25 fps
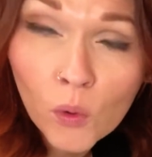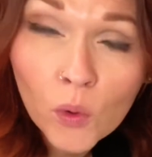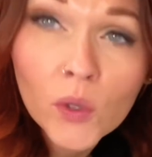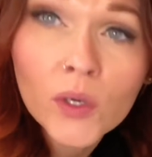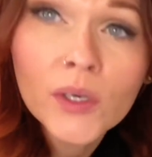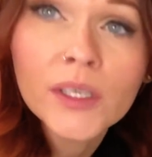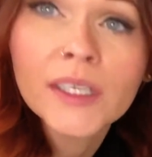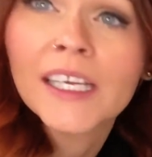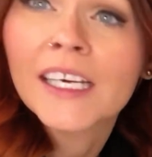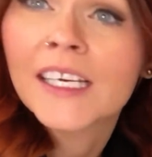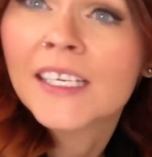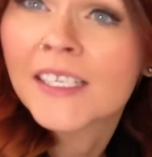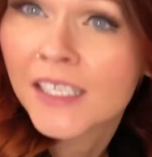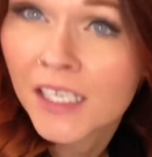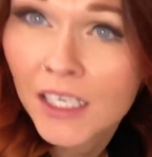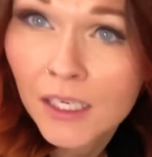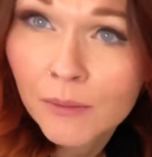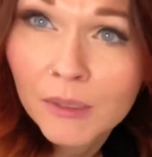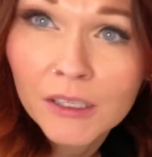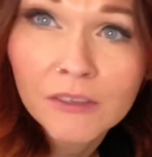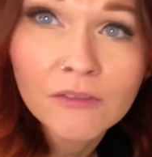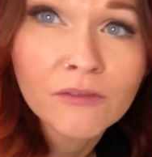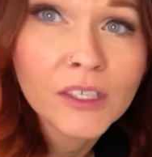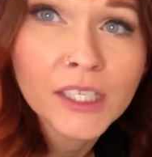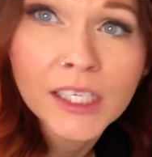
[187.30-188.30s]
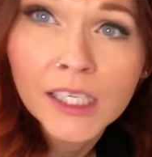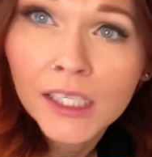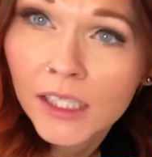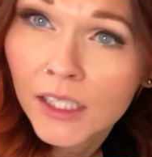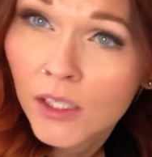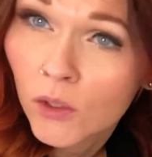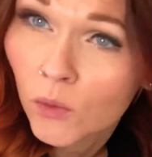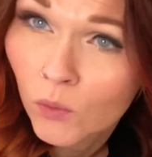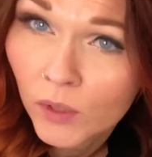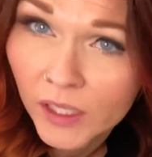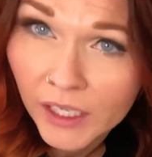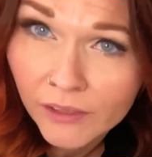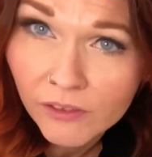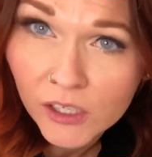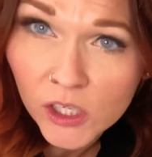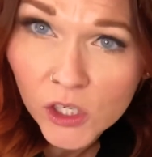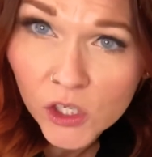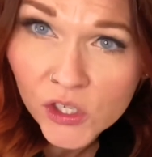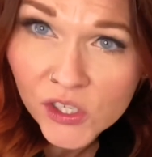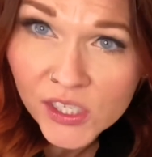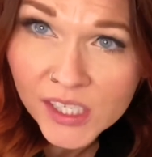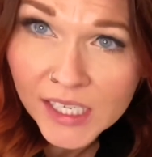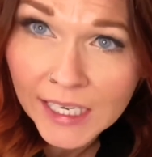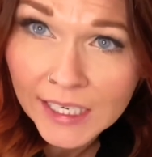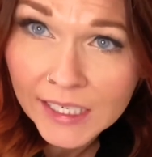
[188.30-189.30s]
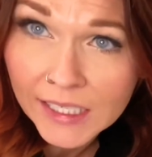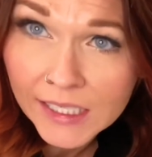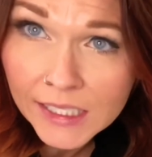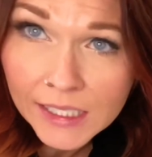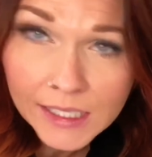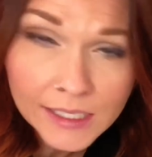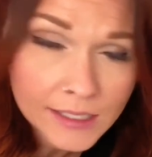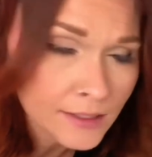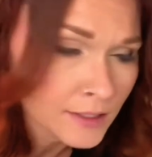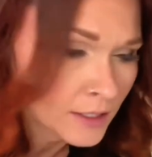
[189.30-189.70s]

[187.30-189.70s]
like cinnamon, vanilla, whatever your scent is,